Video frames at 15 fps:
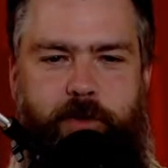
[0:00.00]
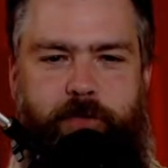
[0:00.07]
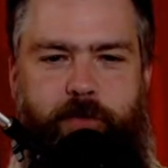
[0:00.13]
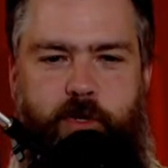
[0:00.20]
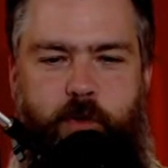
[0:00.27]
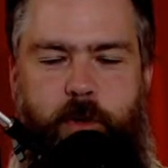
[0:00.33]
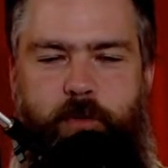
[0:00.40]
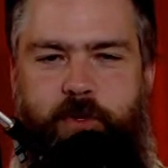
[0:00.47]
The
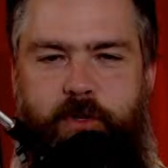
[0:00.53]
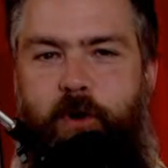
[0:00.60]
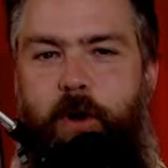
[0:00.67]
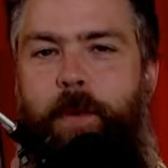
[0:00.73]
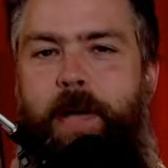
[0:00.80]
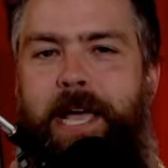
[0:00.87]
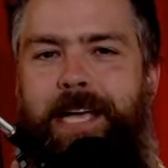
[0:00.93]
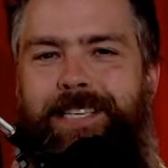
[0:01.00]
first one was
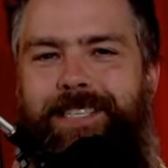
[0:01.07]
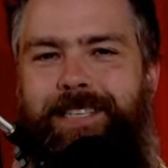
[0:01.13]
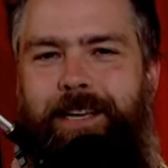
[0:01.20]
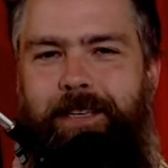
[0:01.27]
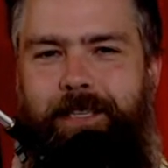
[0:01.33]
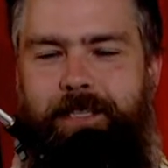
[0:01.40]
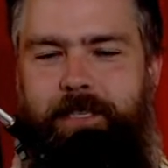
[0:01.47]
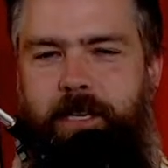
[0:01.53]
from
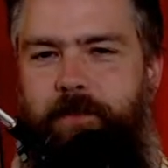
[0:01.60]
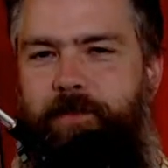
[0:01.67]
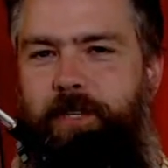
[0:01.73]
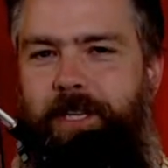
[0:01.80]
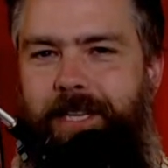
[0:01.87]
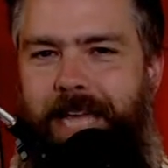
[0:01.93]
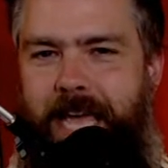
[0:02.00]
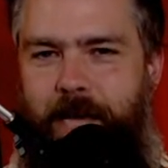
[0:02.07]
Silence of
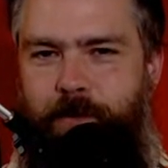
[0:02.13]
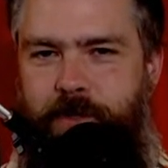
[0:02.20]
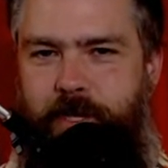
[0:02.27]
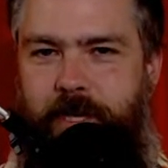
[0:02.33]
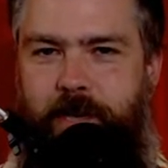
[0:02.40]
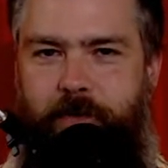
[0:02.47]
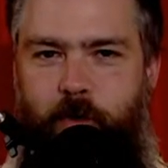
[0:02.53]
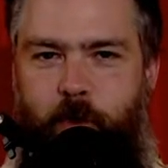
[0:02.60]
the Lambs,
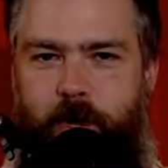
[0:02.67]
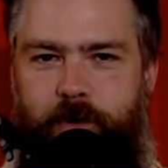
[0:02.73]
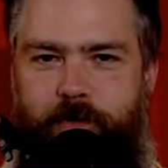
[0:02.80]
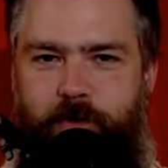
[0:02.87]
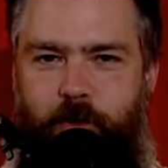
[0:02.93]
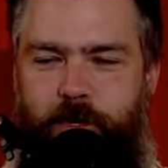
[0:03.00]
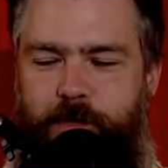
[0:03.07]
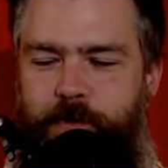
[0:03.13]
the giveaway, of
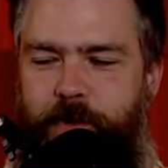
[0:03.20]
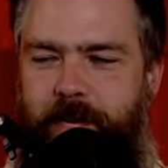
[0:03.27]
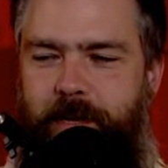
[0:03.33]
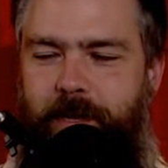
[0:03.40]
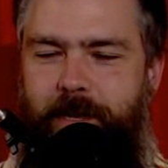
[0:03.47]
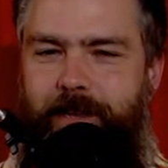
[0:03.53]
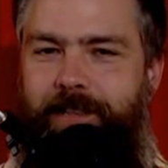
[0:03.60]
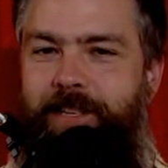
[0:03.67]
course, being
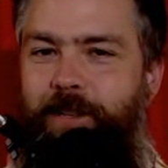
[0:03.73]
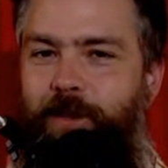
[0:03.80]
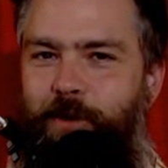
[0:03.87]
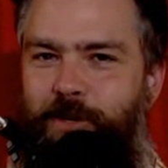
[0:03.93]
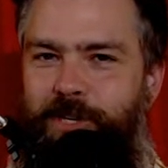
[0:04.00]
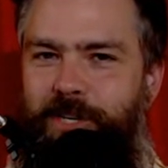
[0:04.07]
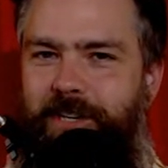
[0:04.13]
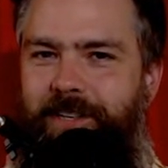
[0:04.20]
the
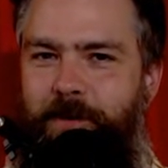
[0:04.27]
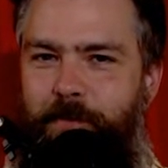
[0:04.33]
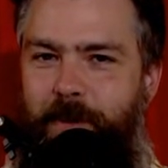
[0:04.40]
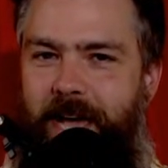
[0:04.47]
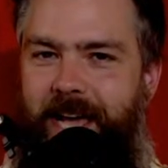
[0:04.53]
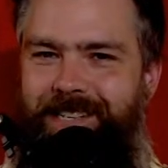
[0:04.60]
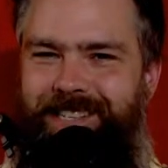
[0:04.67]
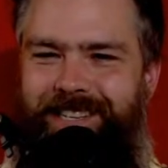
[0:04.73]
lotion in the
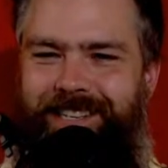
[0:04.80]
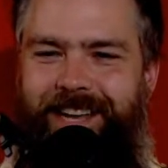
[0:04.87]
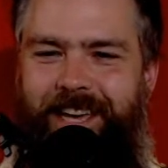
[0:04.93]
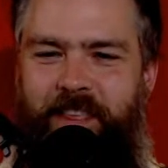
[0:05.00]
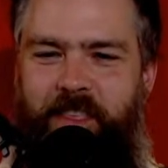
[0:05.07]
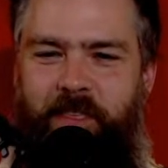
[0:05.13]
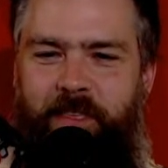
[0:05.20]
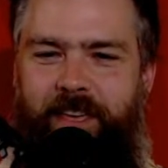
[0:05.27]
basket,
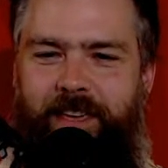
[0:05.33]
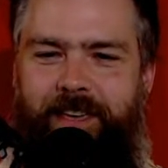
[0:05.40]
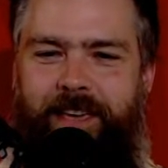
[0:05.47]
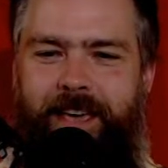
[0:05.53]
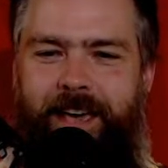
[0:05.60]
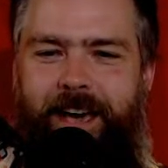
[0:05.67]
I think.